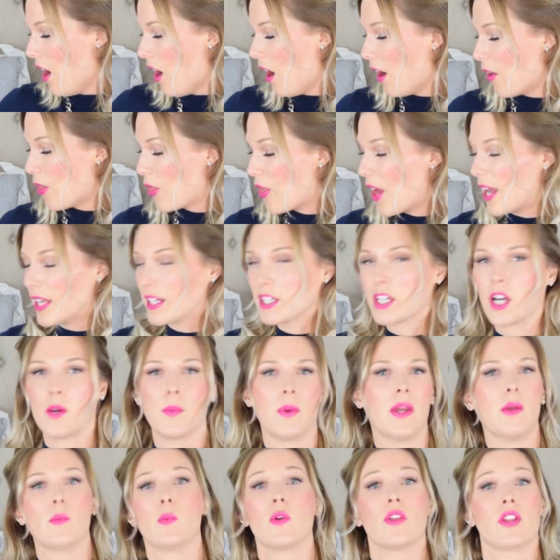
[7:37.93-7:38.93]
I then
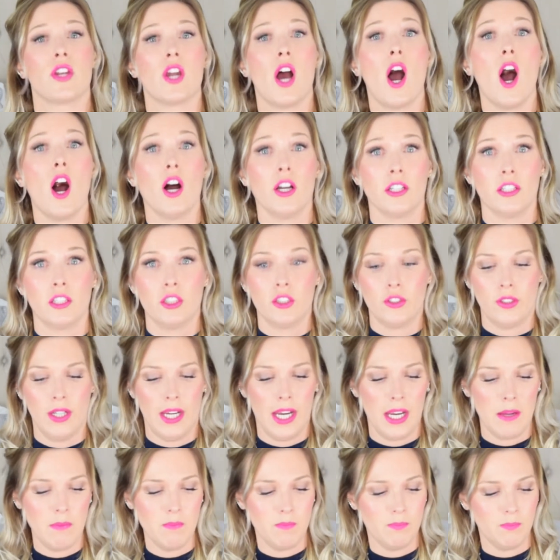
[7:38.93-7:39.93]
go in with an eye
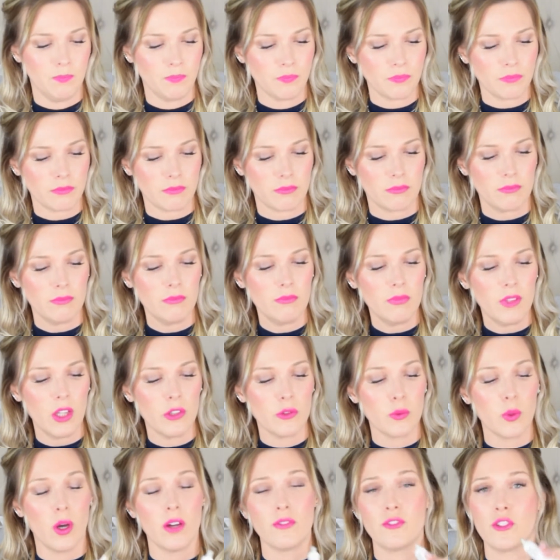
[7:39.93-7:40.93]
cream.
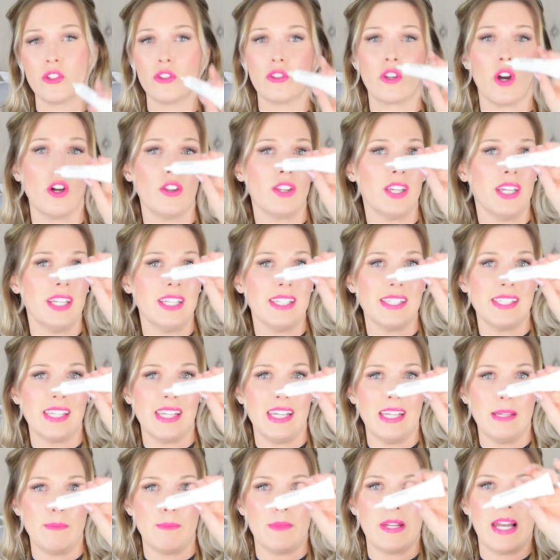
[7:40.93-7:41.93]
So I've just got the
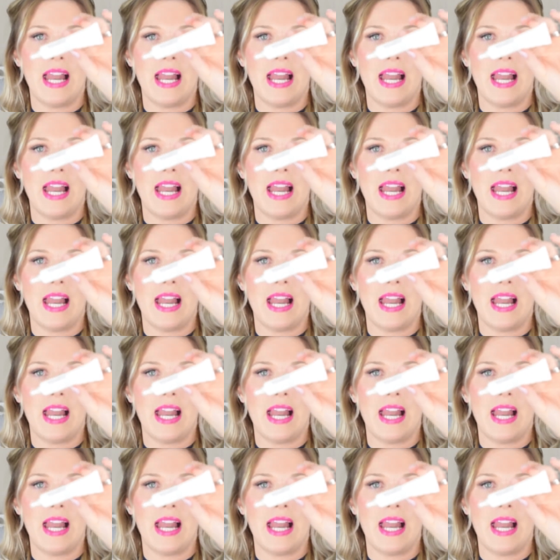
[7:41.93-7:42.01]
Indeed